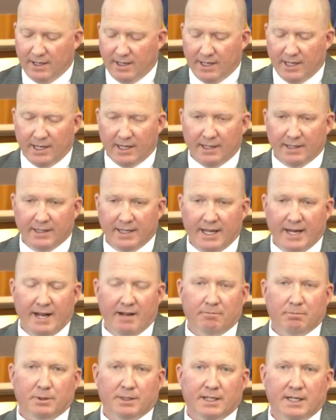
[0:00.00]
And that
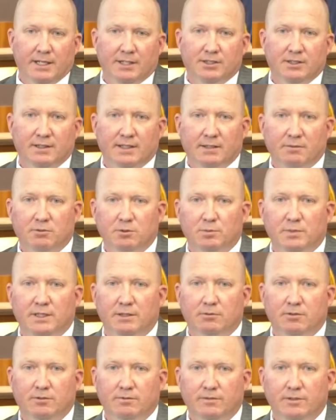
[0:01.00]
application then will be
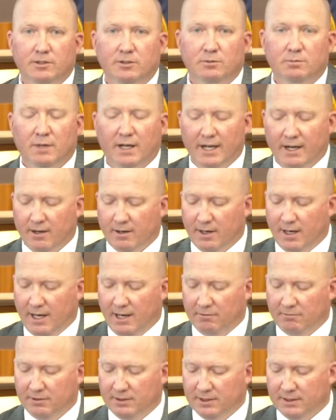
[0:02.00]
reviewed by our
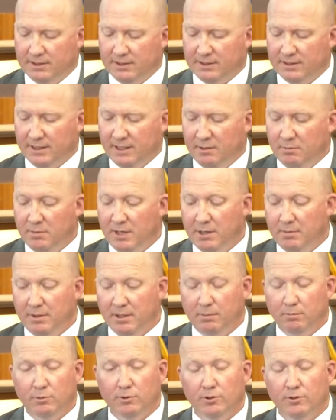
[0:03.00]
office. It may
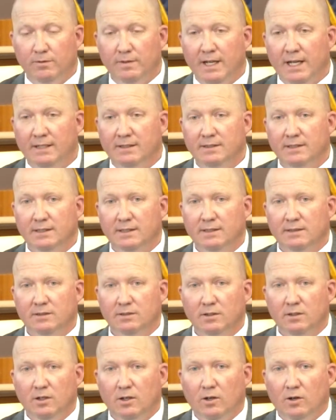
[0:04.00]
be approved as
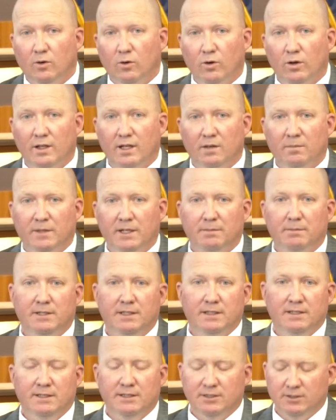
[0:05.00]
is, or there may
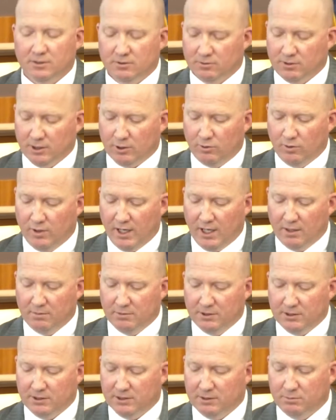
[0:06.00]
be additional
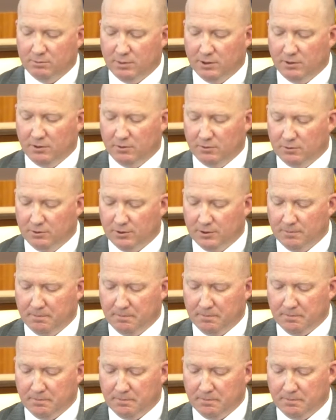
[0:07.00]
requirements imposed.